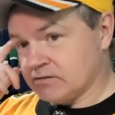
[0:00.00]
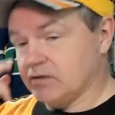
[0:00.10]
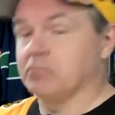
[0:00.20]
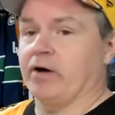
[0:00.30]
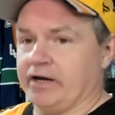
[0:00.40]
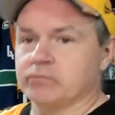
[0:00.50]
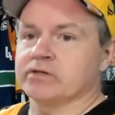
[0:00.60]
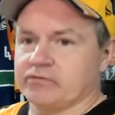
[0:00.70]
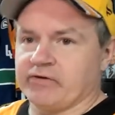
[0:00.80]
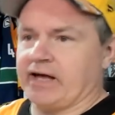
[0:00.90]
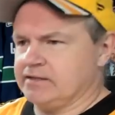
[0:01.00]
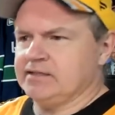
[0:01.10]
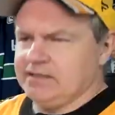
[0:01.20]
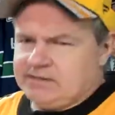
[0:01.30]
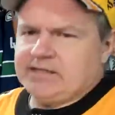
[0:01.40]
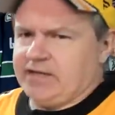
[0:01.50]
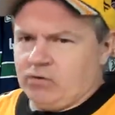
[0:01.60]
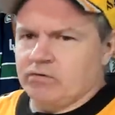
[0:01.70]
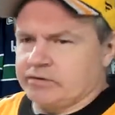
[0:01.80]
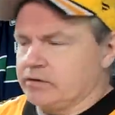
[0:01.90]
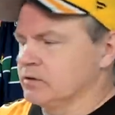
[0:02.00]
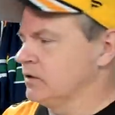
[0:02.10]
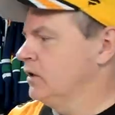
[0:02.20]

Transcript: combined with the fact that yeah, he's getting older,